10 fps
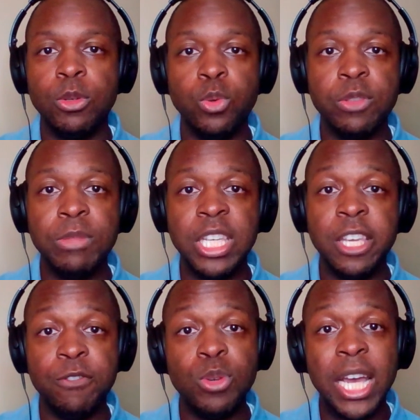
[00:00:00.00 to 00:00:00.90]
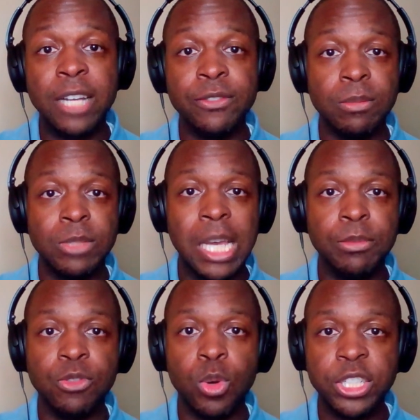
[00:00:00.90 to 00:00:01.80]
with me if you have some type
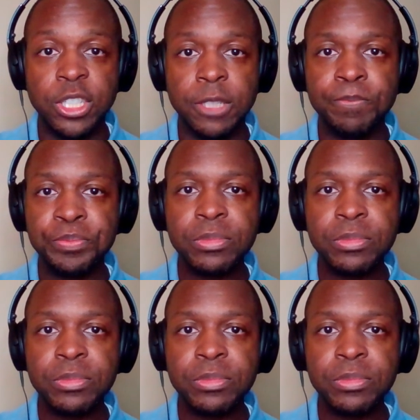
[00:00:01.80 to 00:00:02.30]
of question.